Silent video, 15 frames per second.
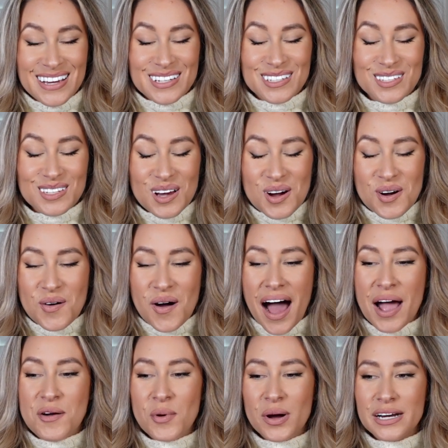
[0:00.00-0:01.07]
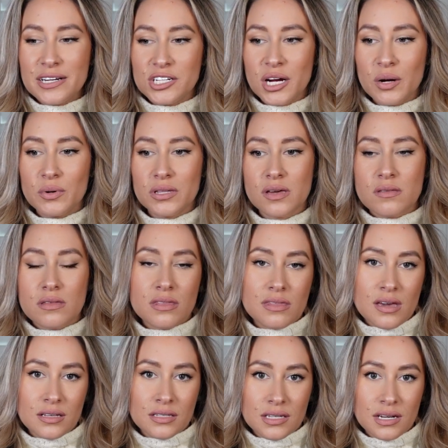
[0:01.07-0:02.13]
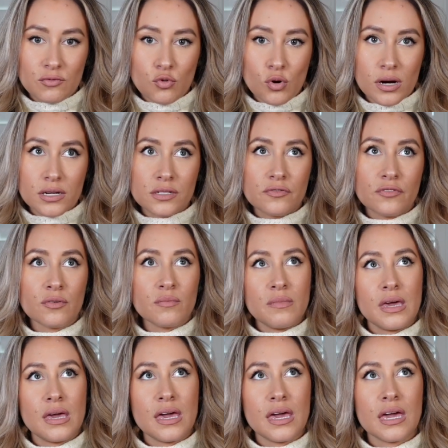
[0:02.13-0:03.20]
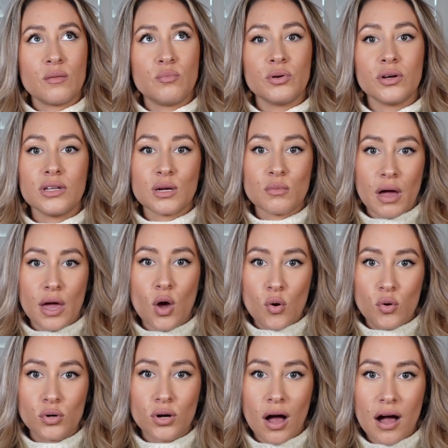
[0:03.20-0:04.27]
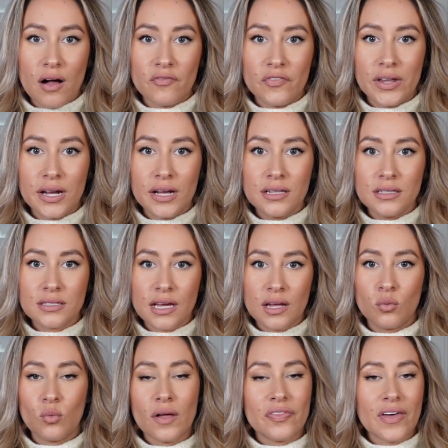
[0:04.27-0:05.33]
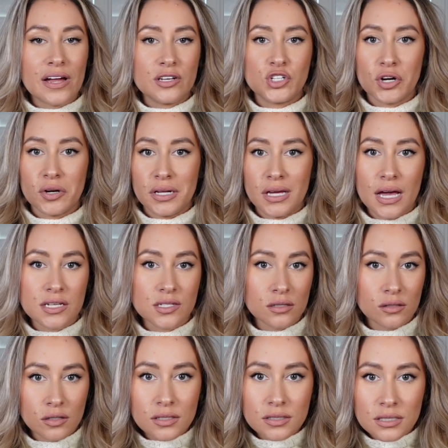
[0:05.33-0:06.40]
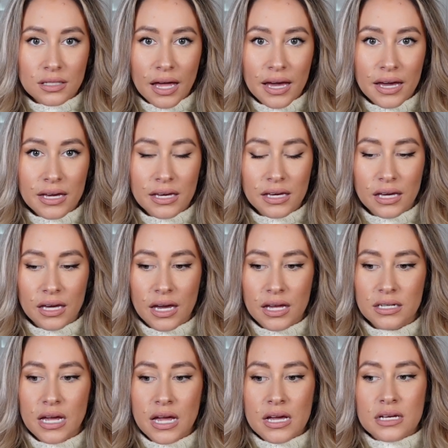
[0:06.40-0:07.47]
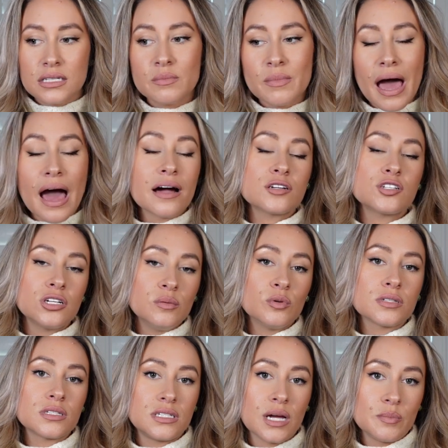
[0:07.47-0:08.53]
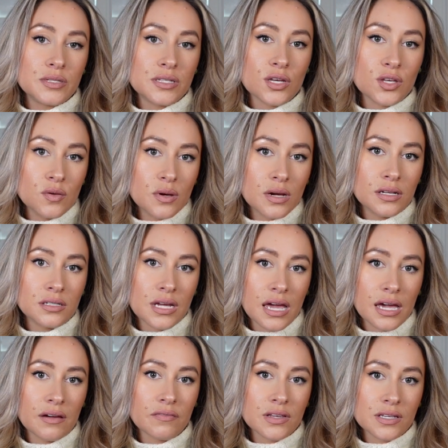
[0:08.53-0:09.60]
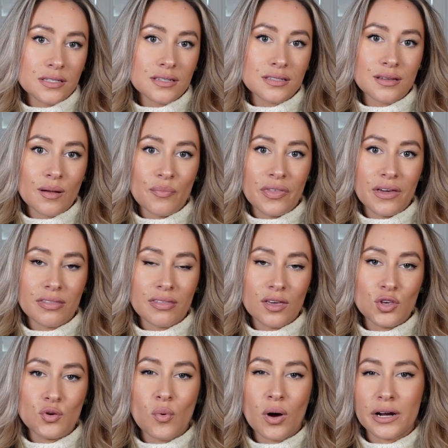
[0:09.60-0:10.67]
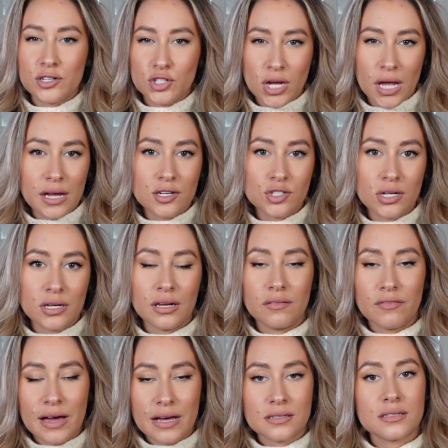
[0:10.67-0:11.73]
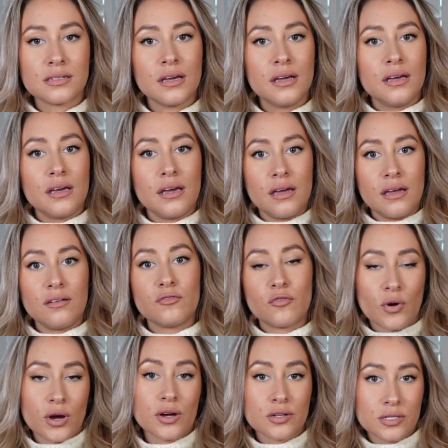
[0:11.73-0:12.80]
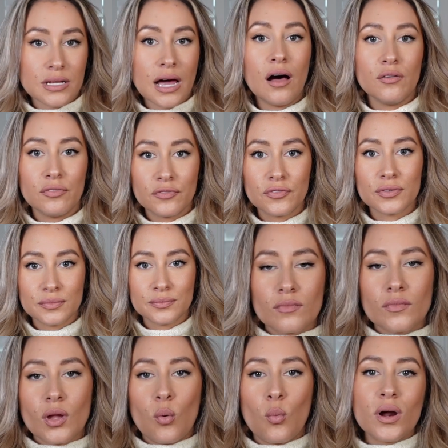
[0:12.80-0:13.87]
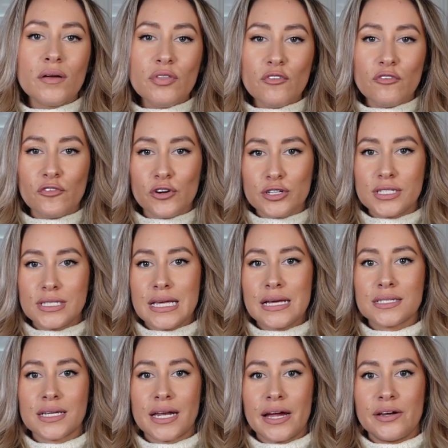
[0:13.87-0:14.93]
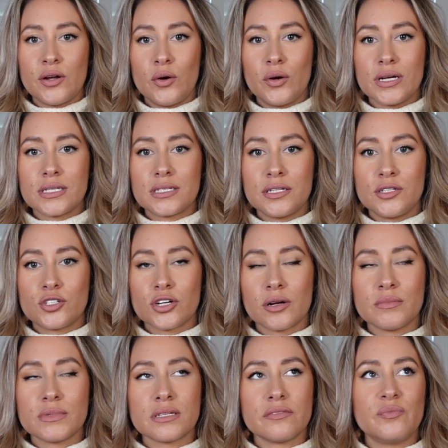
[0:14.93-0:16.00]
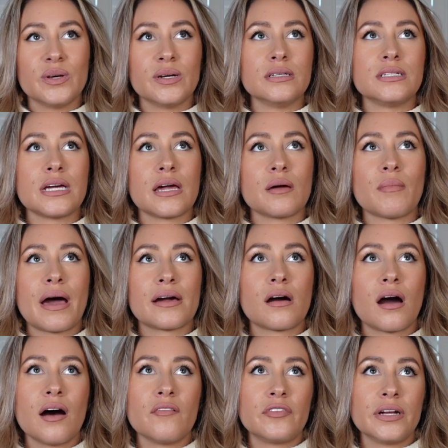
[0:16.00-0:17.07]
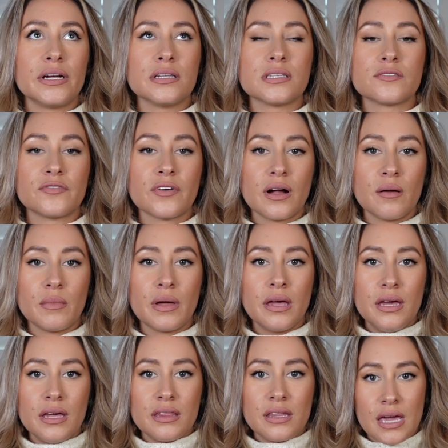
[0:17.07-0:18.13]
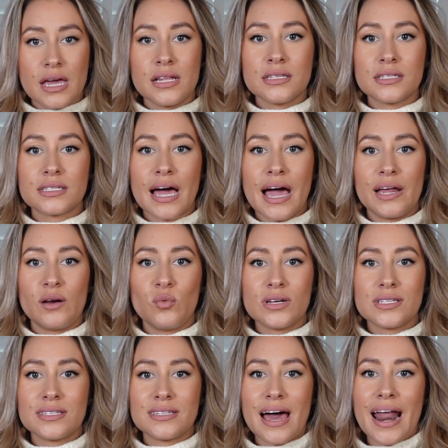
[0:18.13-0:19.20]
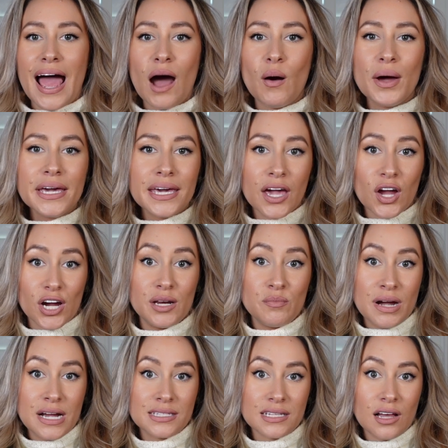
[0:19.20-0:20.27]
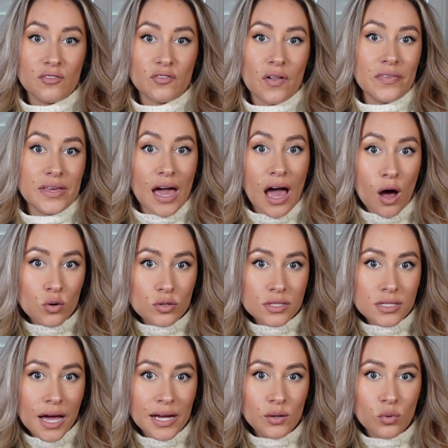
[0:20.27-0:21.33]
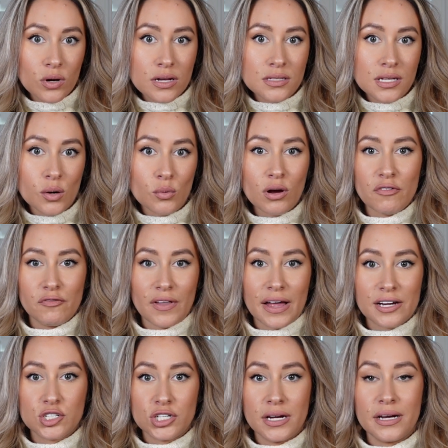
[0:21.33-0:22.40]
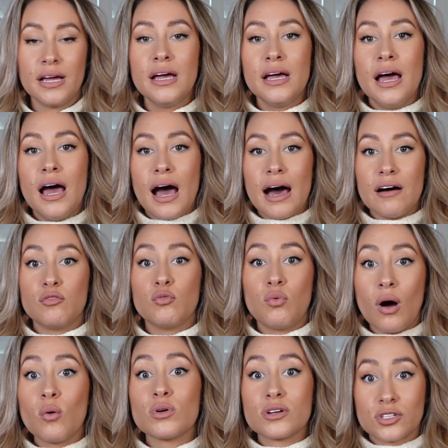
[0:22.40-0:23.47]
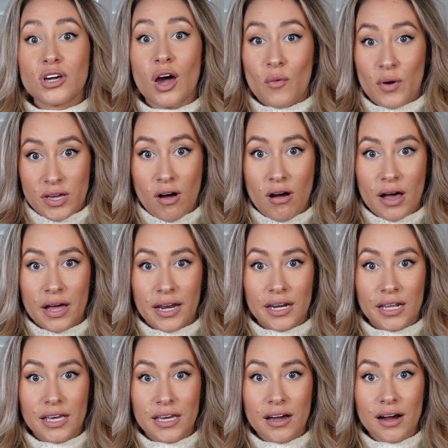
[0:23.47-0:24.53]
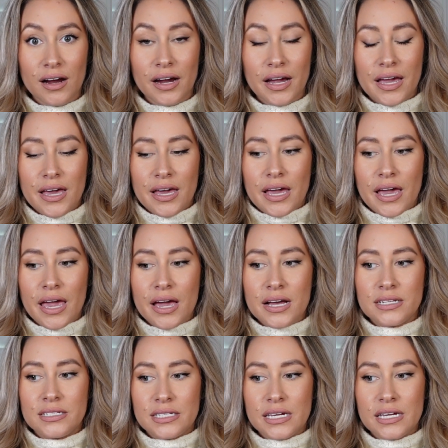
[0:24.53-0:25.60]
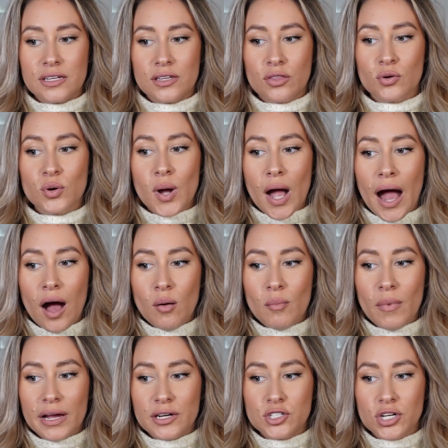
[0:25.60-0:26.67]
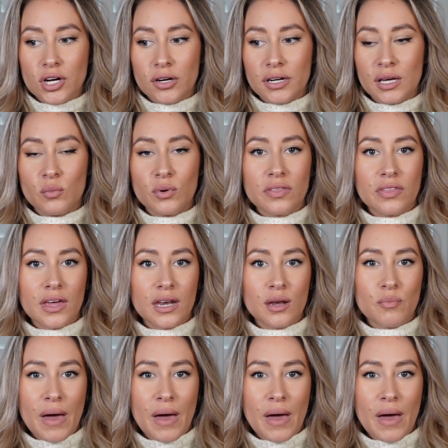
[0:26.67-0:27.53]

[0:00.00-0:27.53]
So I want to share with you the things that have worked for me in building my own confidence and what that journey has looked like and some actionable steps that you can take if this is something that you want to change and invest in for yourself. One of the first things that I noticed in terms of building my confidence from the inside was that how I carried myself on the outside was a reflection of what was going on in here. And throughout my journey within